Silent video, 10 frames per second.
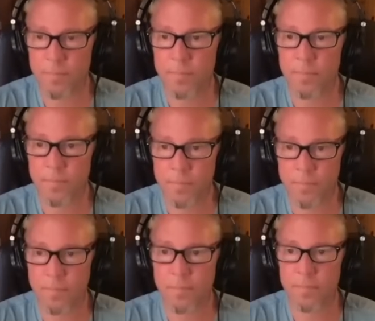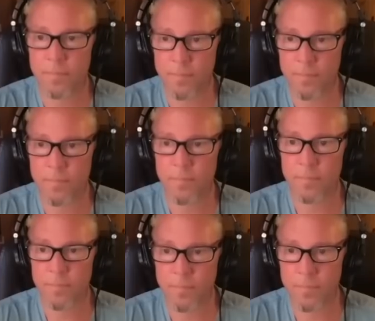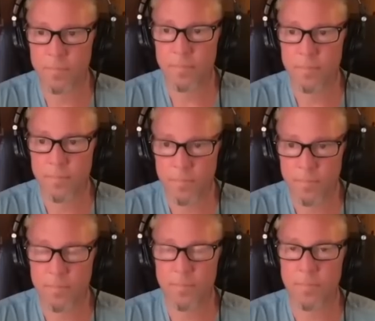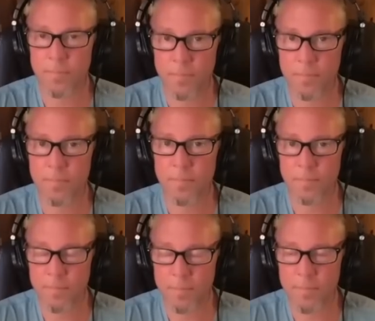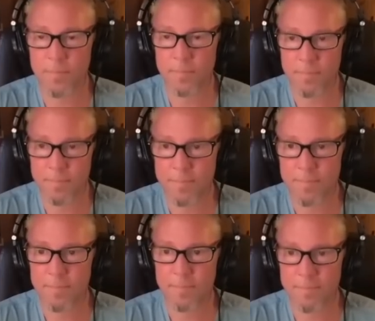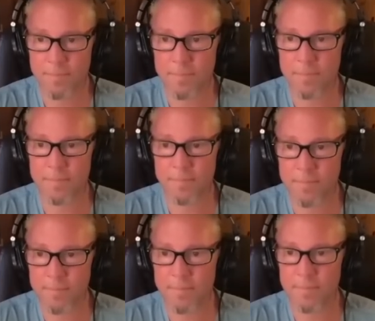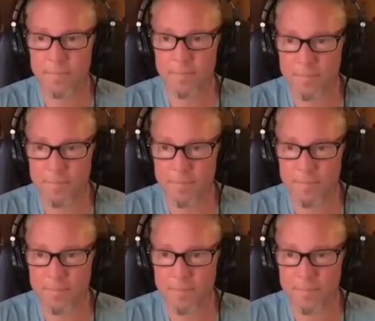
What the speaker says: [no speech]